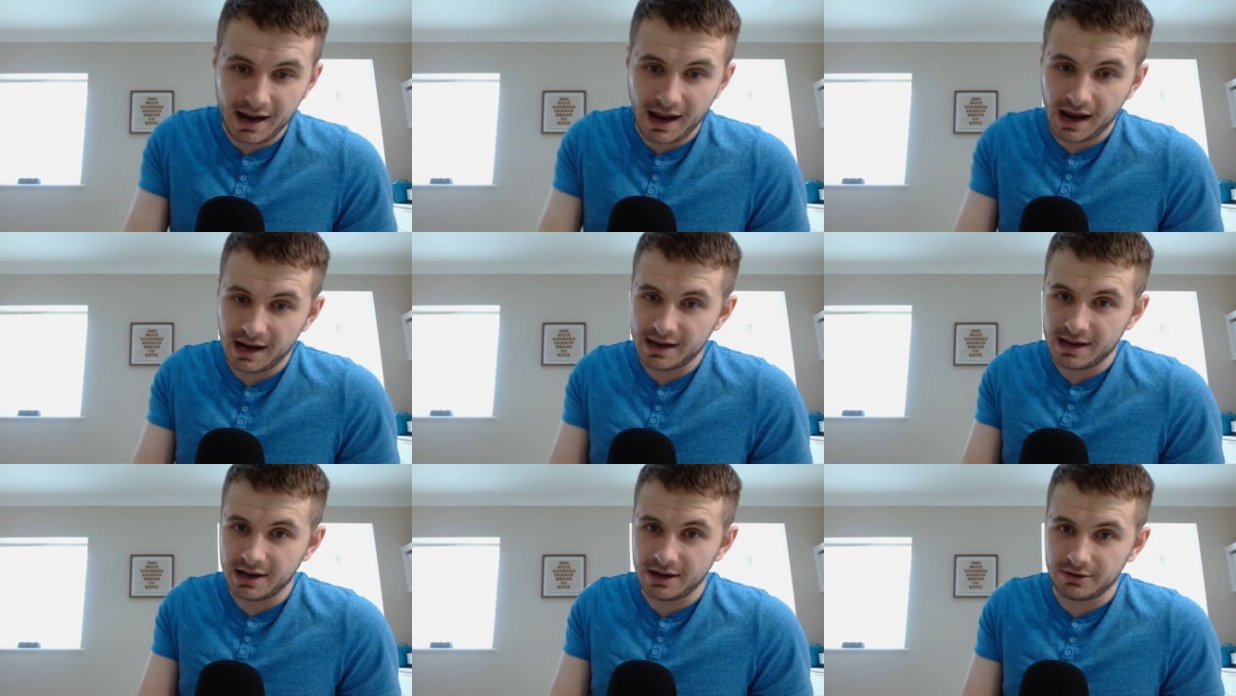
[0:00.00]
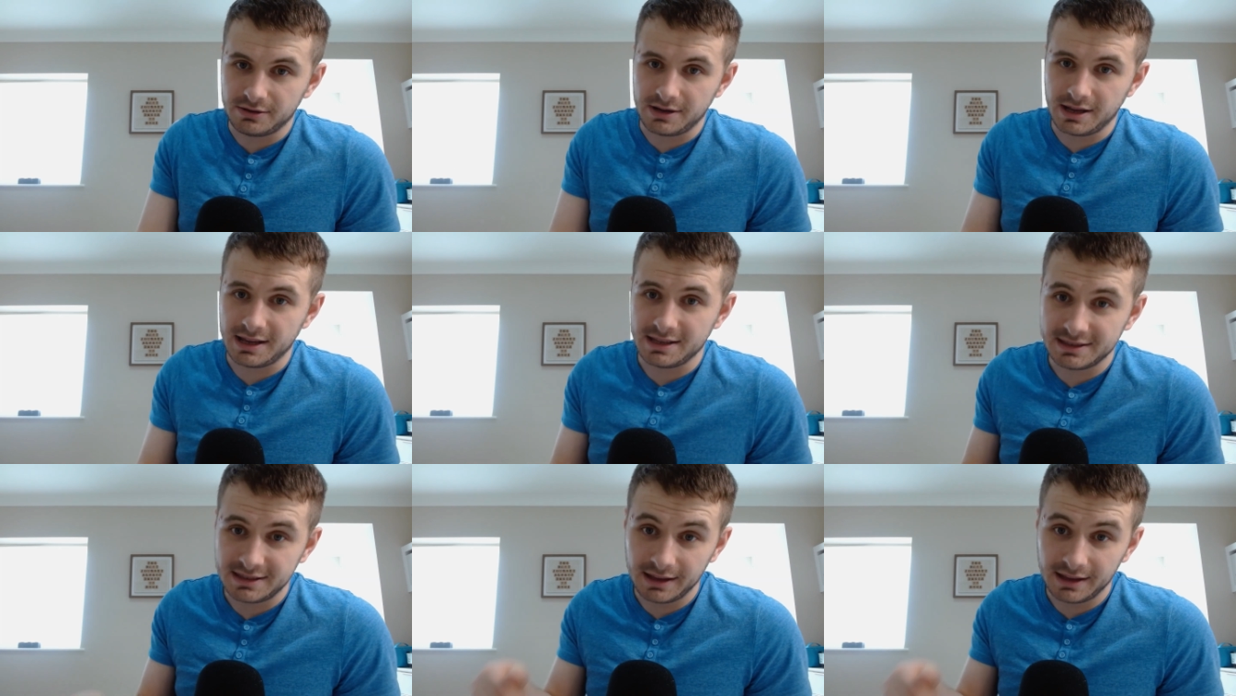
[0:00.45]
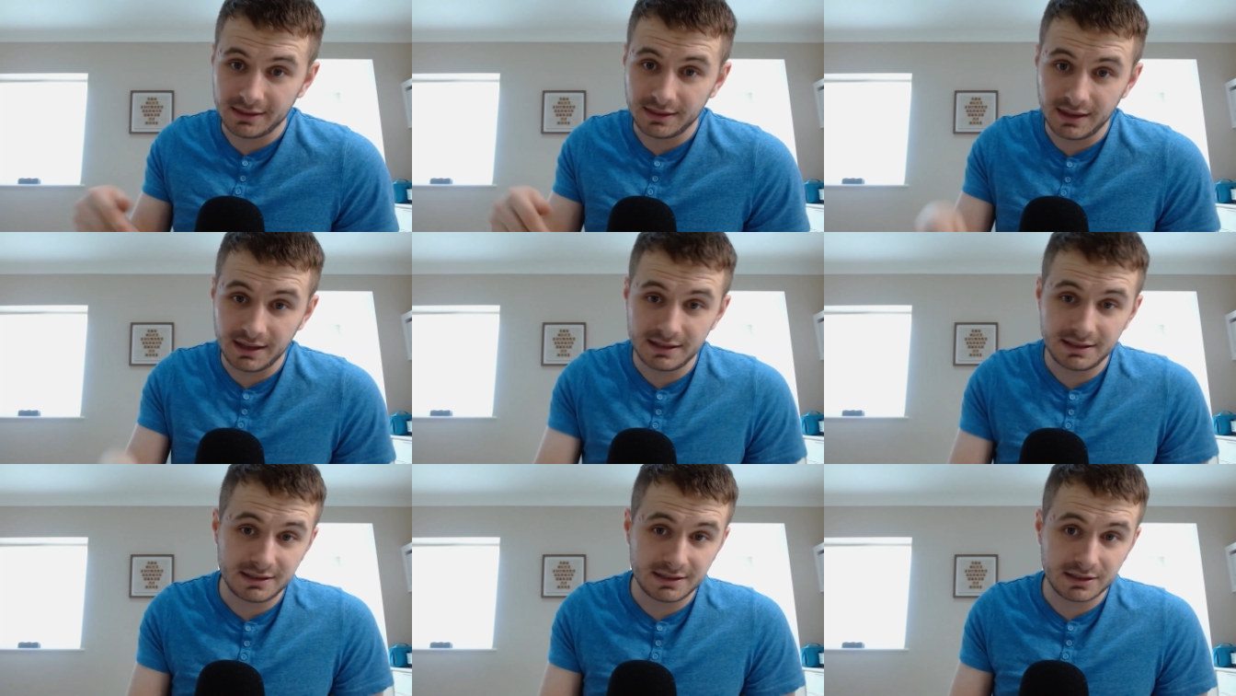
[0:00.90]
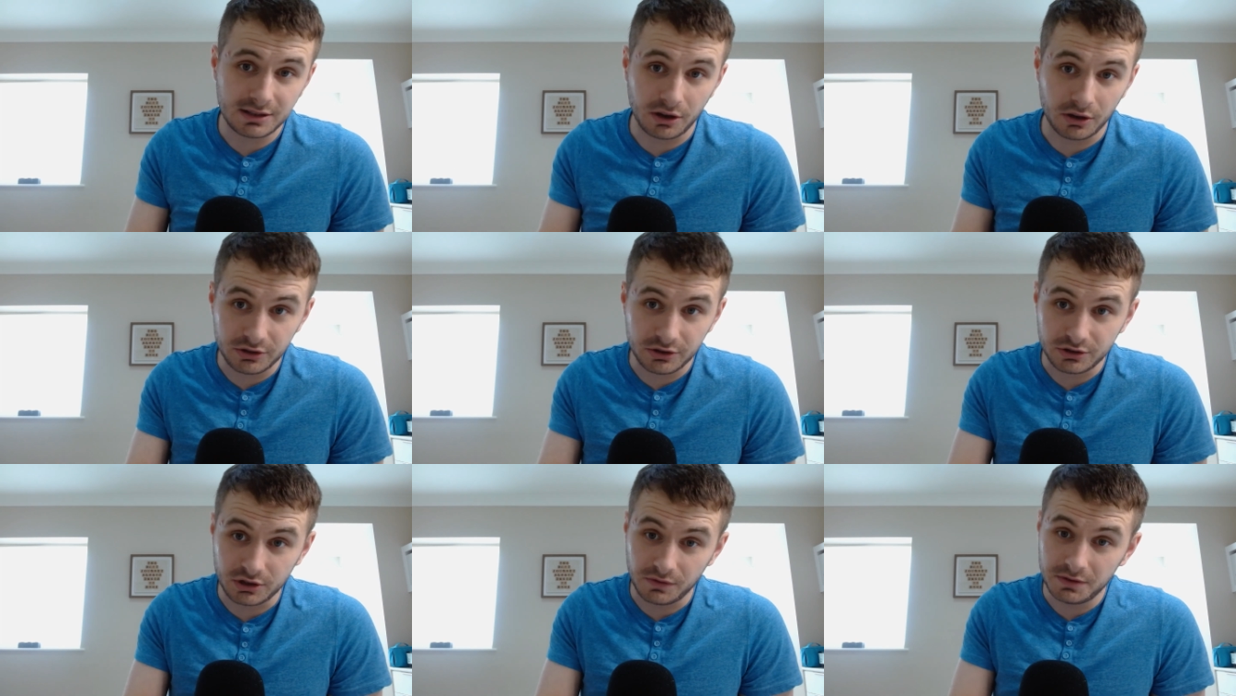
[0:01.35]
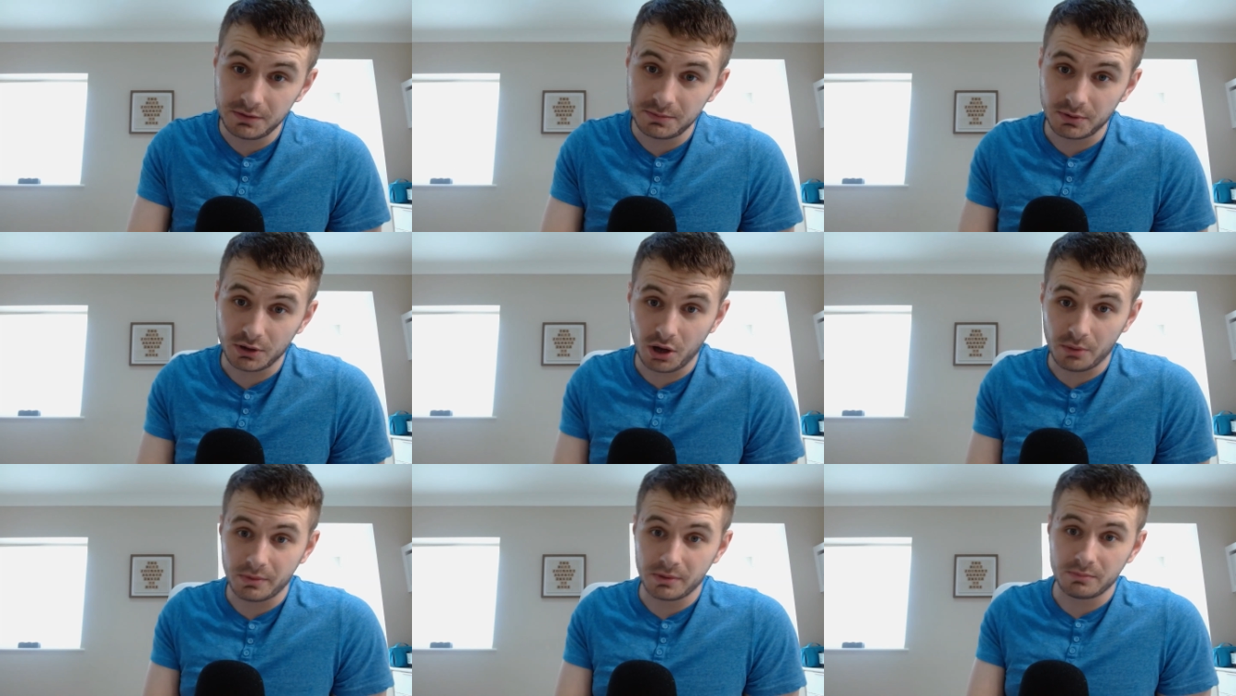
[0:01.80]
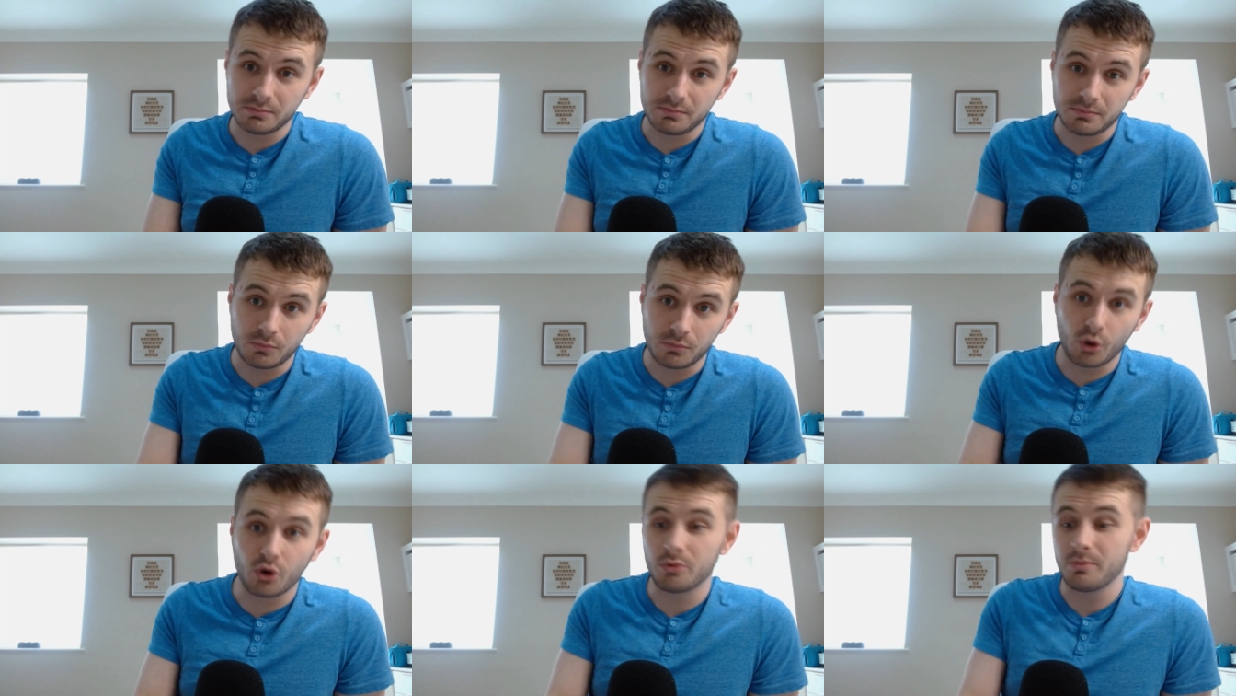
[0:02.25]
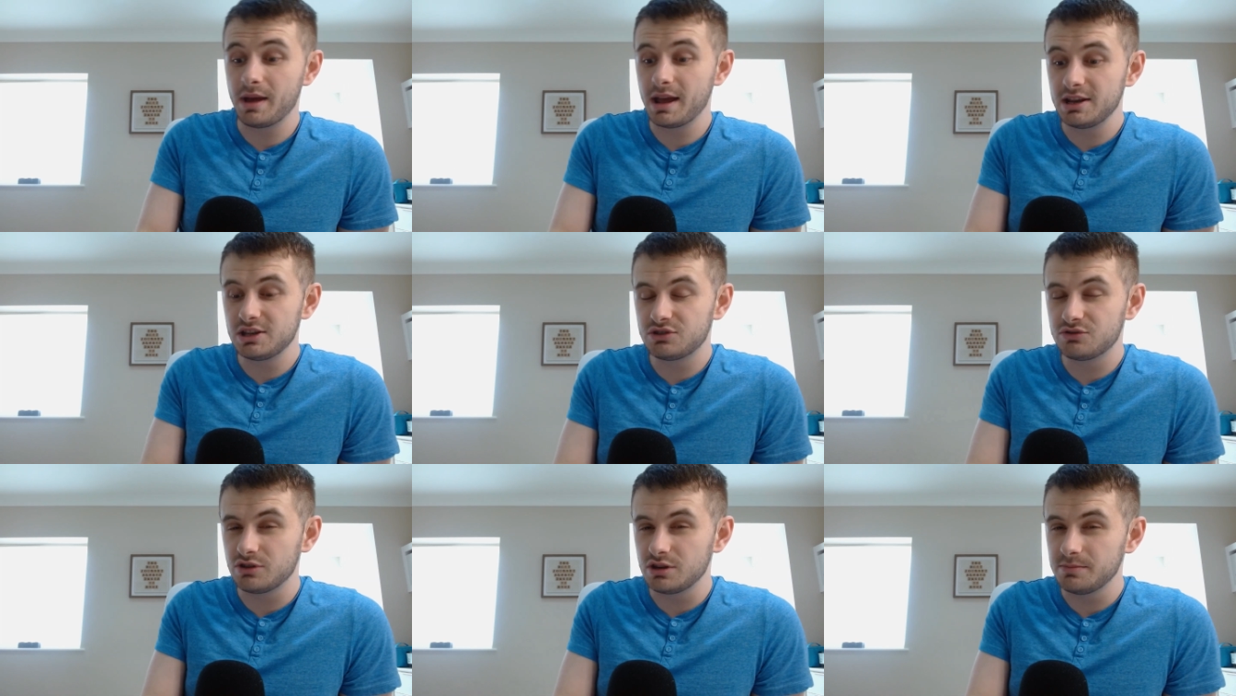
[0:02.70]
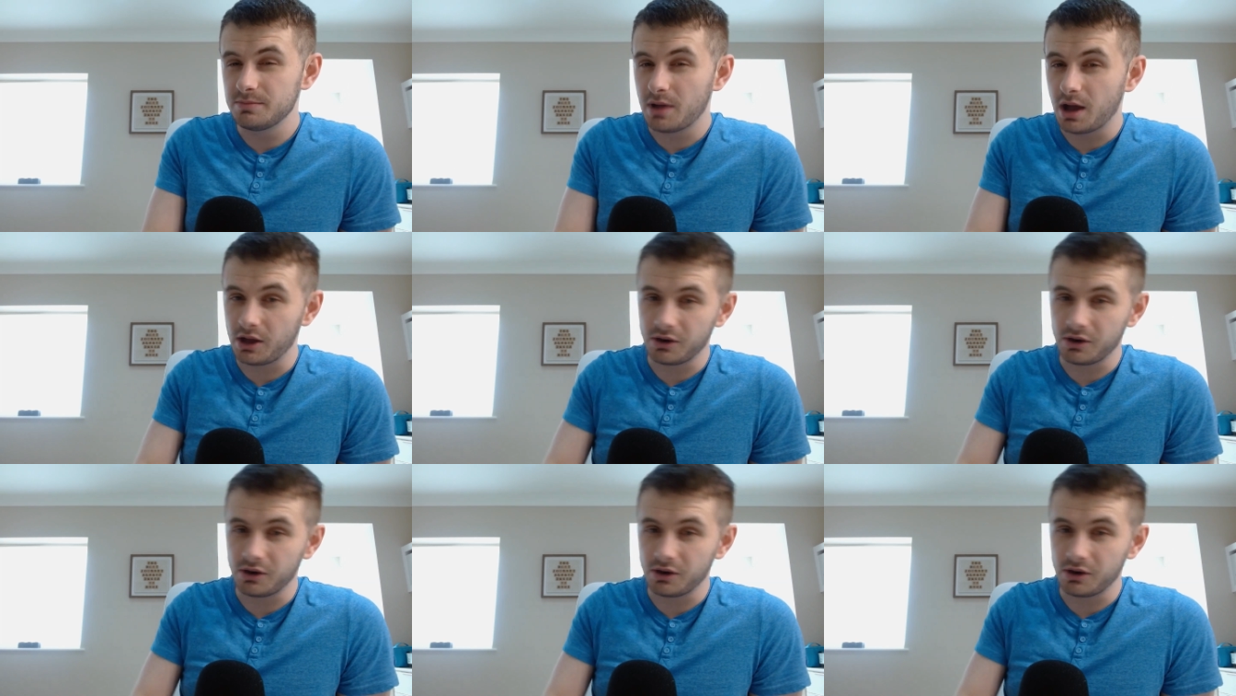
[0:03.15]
at here is that this kind of stuff is becoming more mainstream,